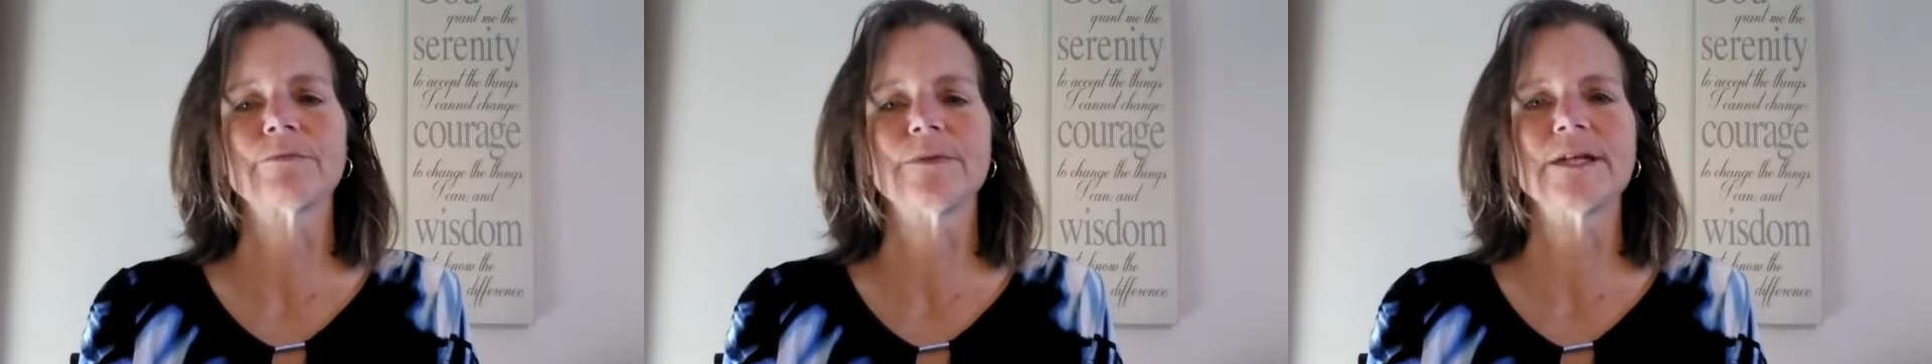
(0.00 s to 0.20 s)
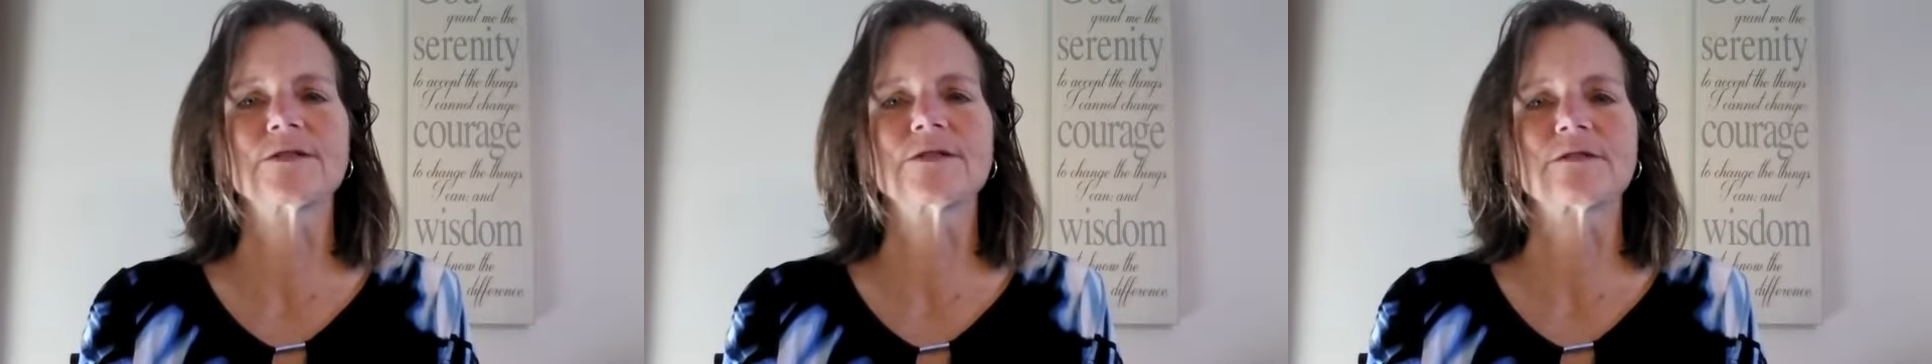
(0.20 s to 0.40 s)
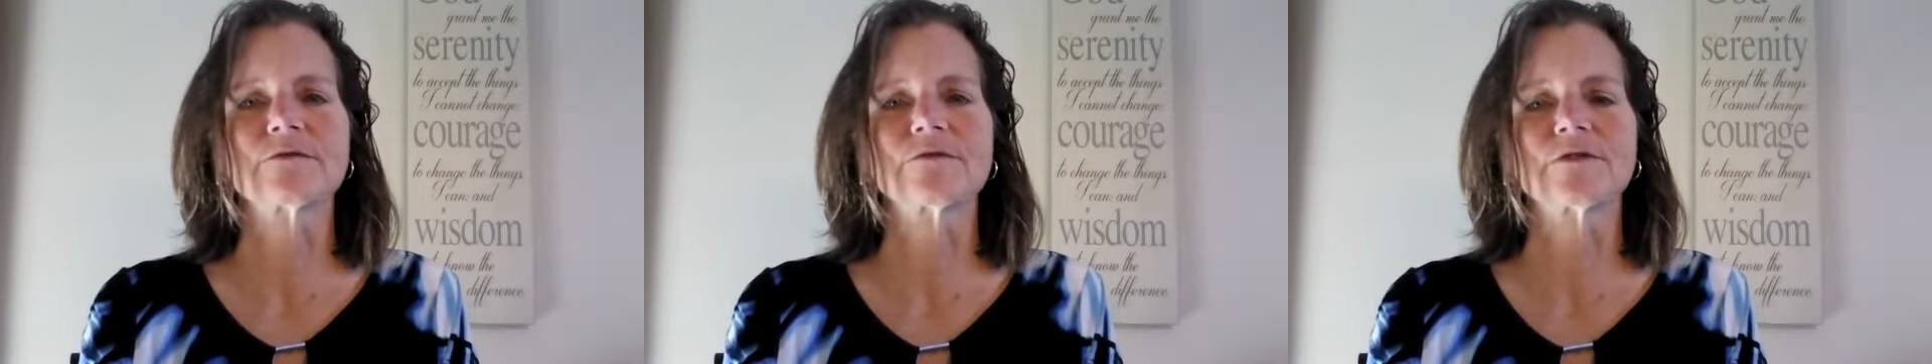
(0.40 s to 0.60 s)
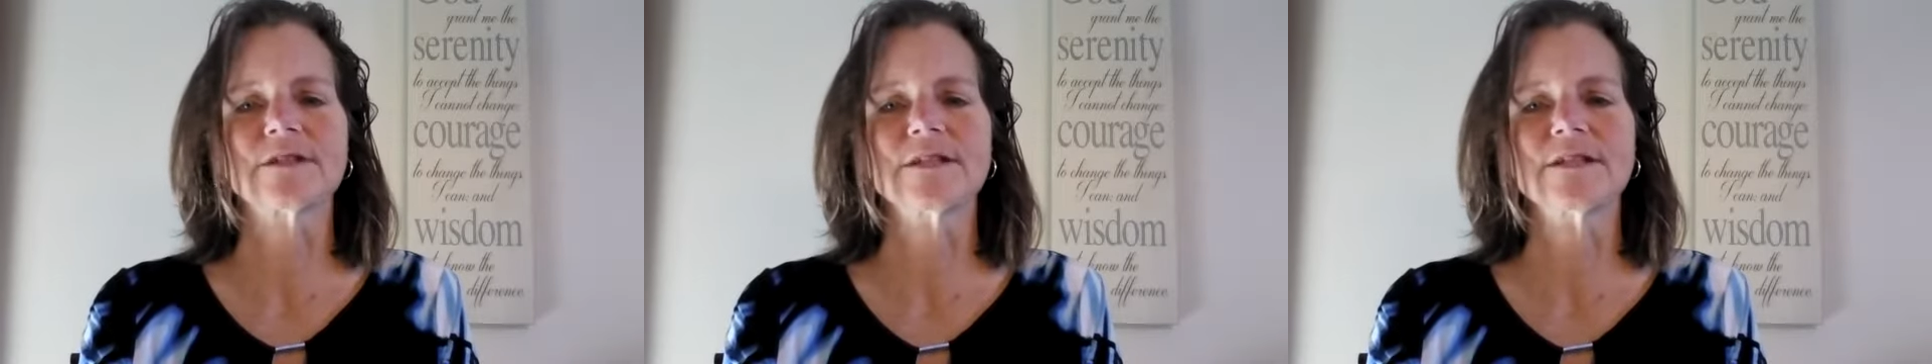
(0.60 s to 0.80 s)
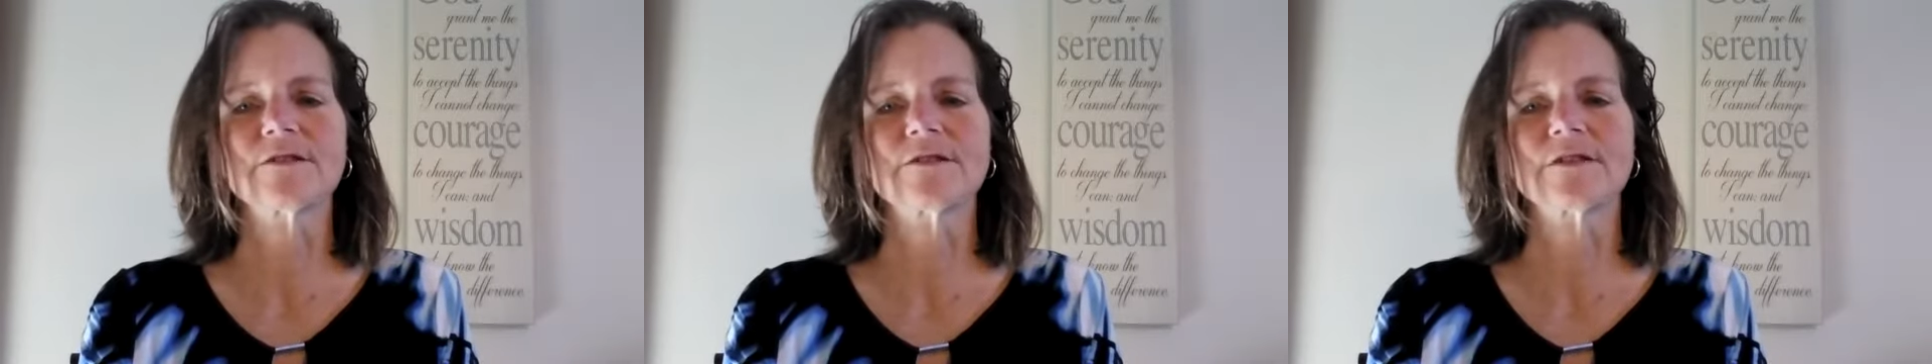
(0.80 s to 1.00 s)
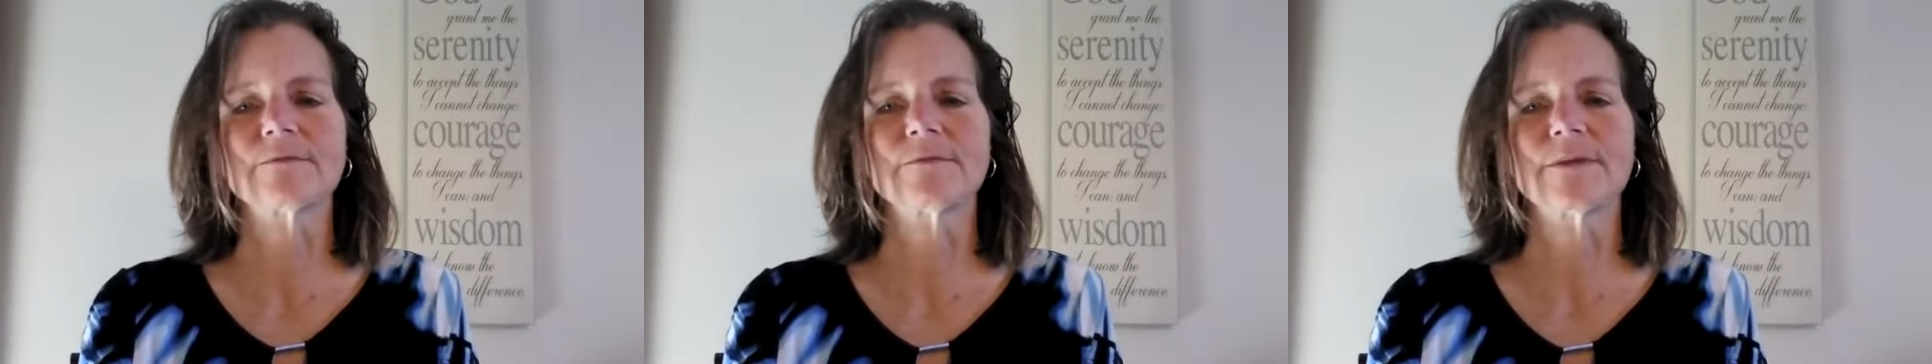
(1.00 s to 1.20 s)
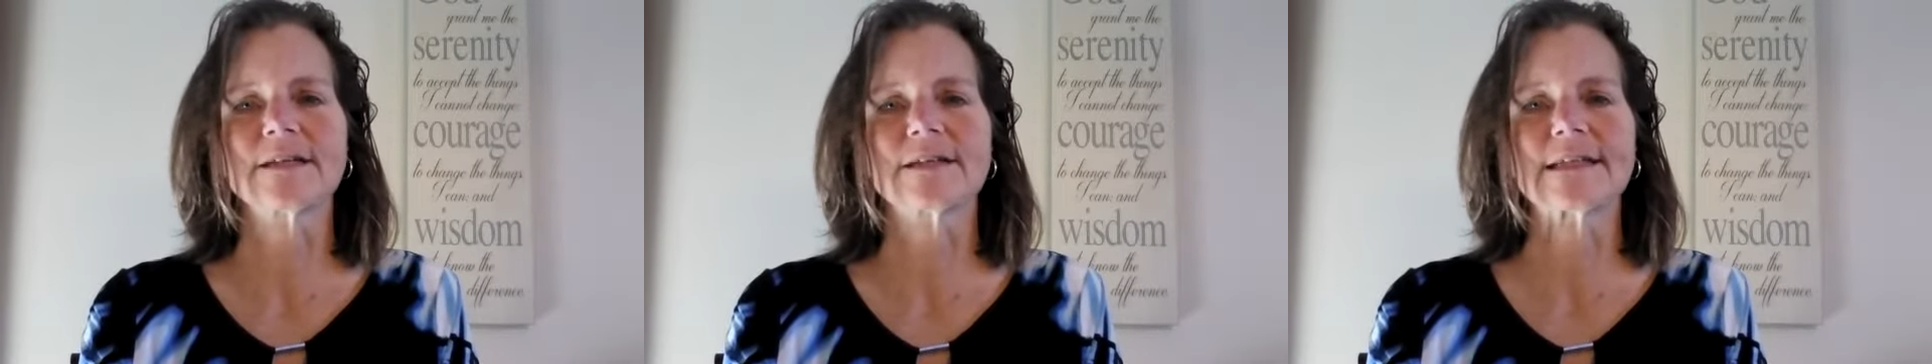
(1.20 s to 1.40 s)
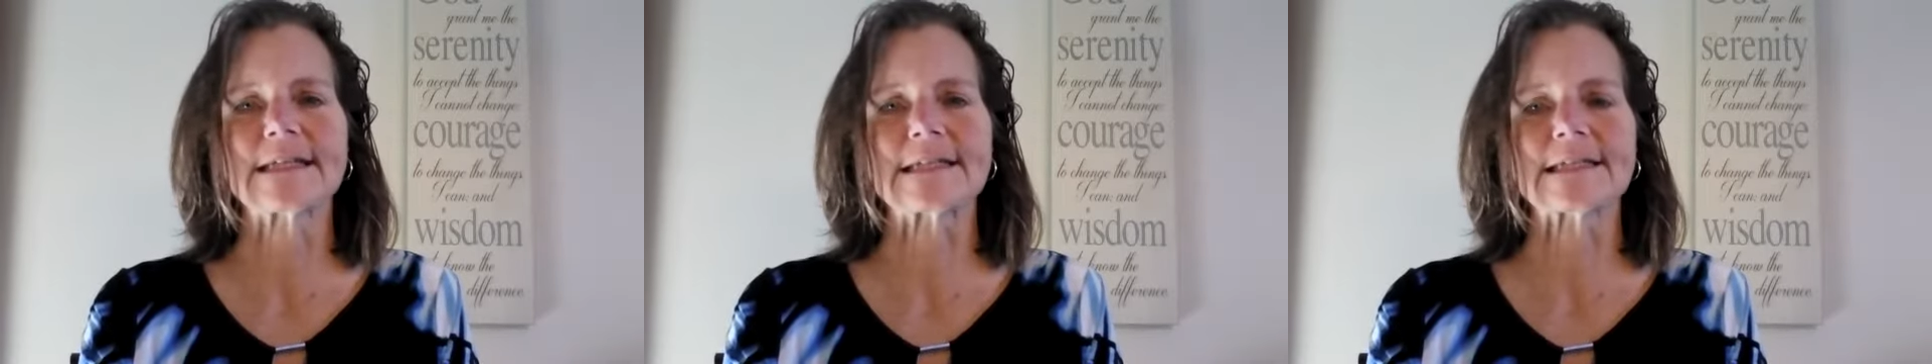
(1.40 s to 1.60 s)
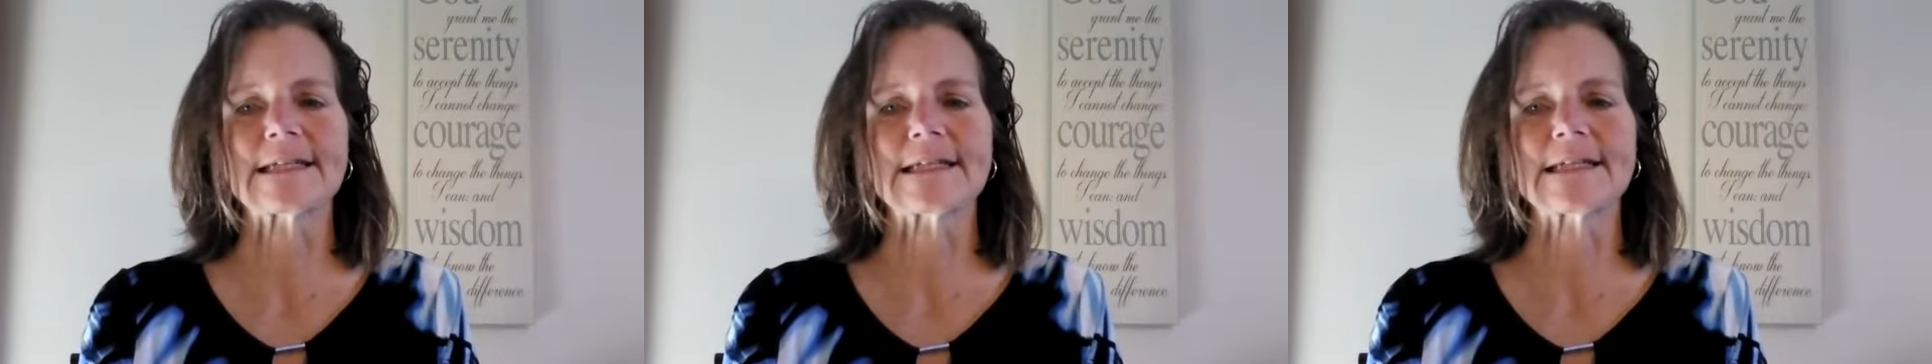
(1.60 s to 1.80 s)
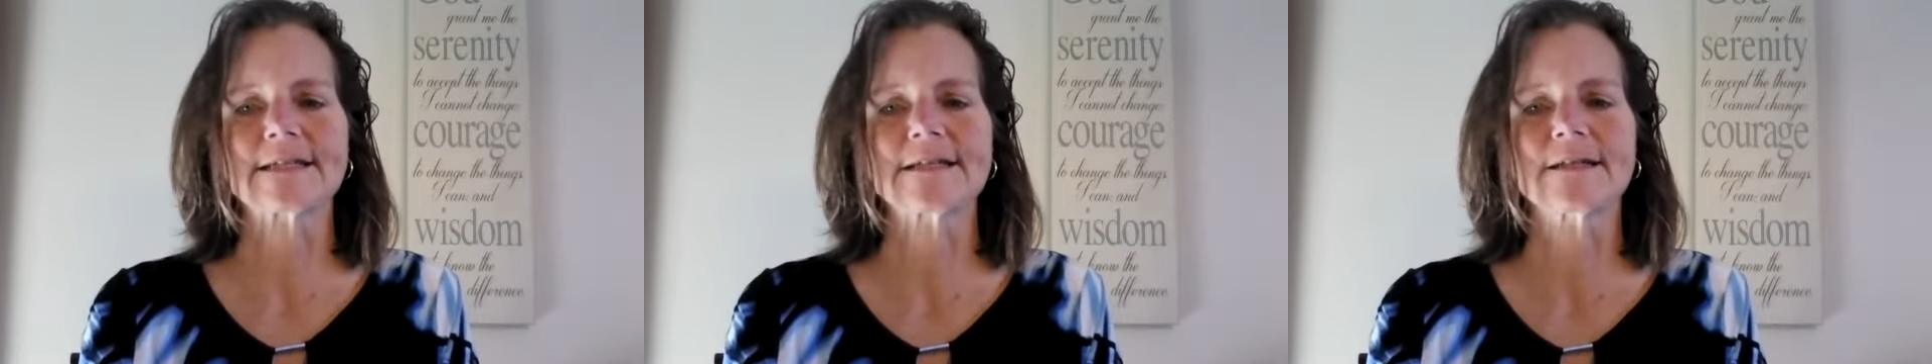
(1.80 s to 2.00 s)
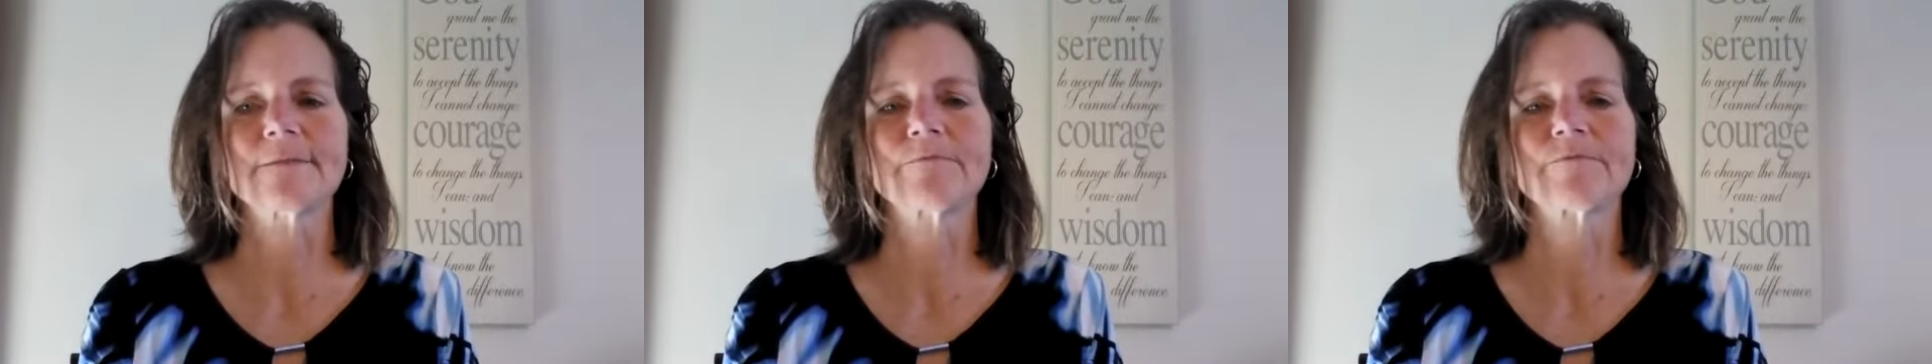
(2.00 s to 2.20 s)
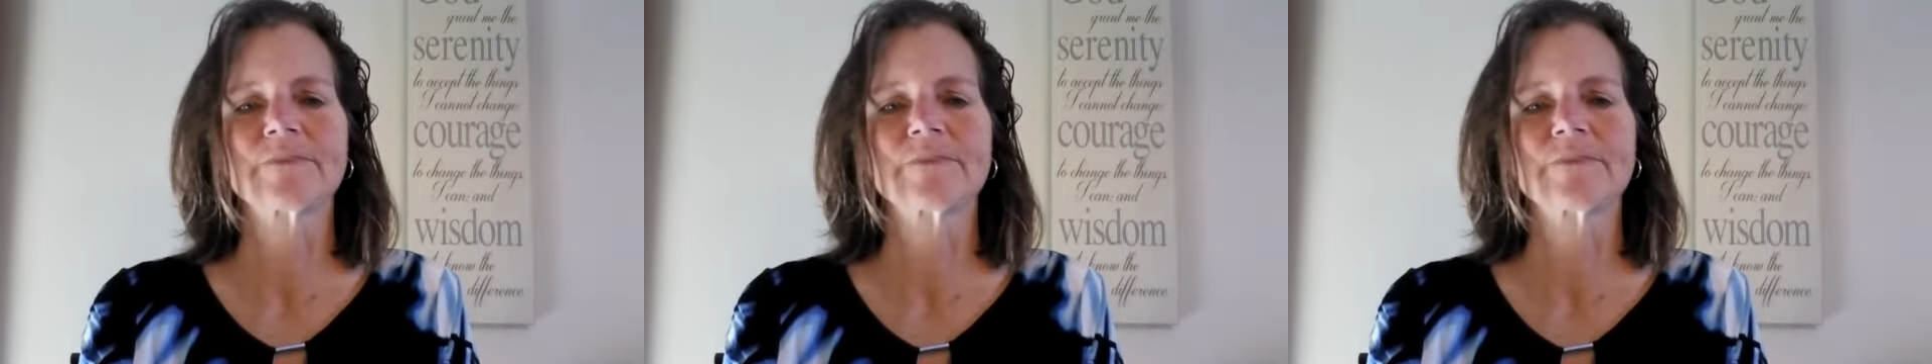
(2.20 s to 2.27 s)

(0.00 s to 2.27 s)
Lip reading: pizza for dinner to make things easy.